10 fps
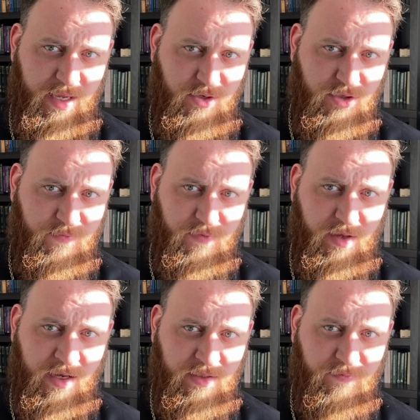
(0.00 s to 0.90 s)
ancient
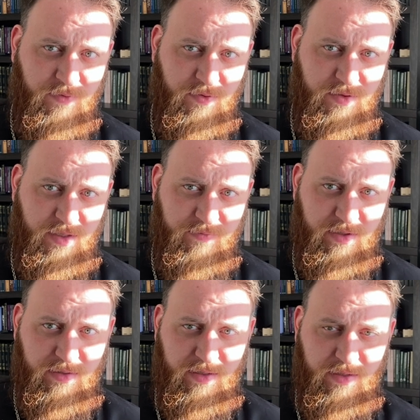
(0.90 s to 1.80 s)
philosophers, even
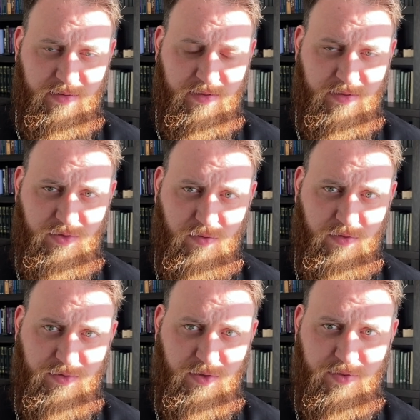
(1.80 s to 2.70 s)
in the school
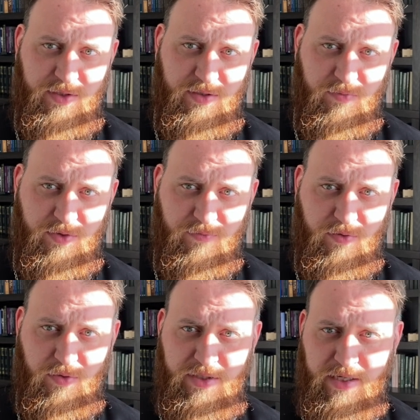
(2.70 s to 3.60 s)
of Stoicism, which of
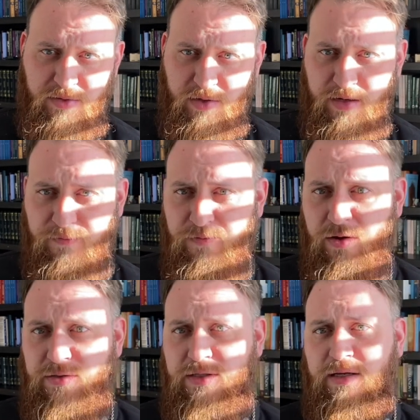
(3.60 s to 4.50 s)
course has a lot of
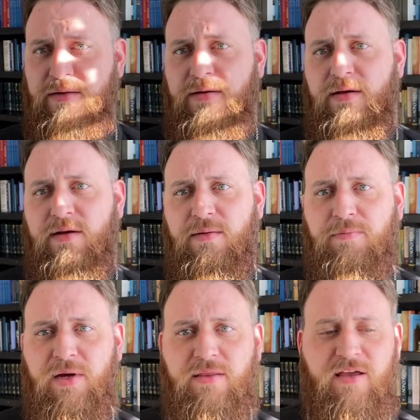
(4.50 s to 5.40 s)
faults in it,
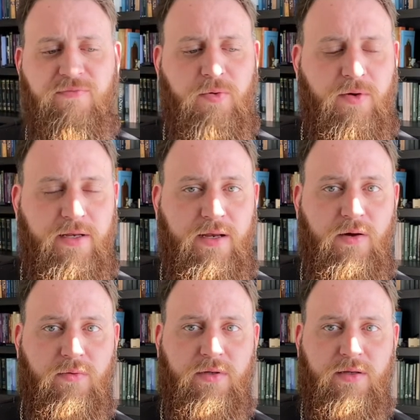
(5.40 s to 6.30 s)
but they've pointed
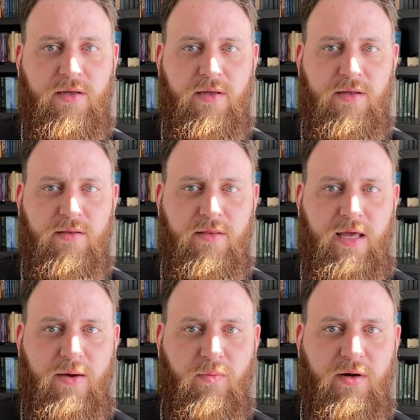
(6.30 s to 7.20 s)
out
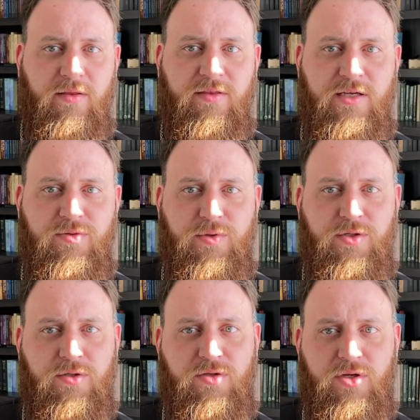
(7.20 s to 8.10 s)
that one of the things we
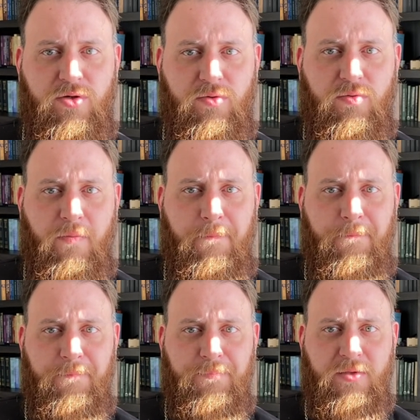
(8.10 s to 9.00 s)
should do
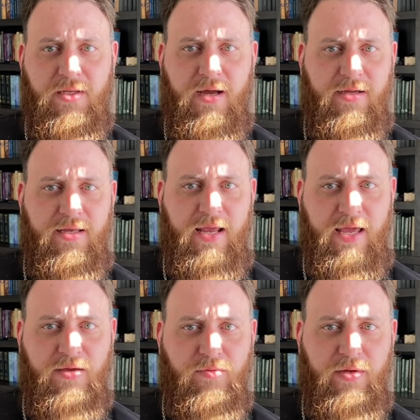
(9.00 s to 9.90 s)
to not get
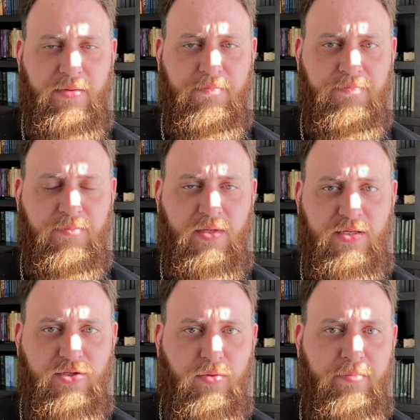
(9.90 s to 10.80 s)
angry
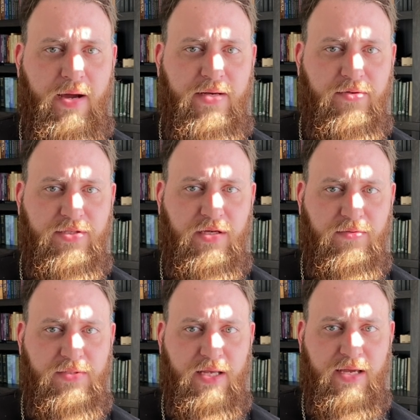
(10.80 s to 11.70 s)
is to remind
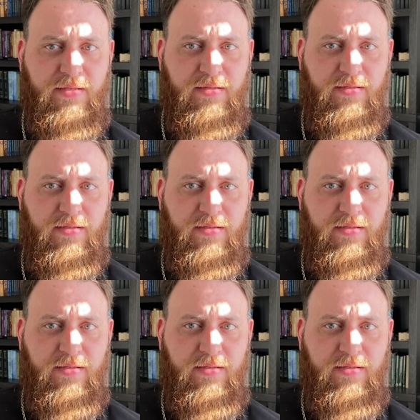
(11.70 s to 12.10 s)
ourselves that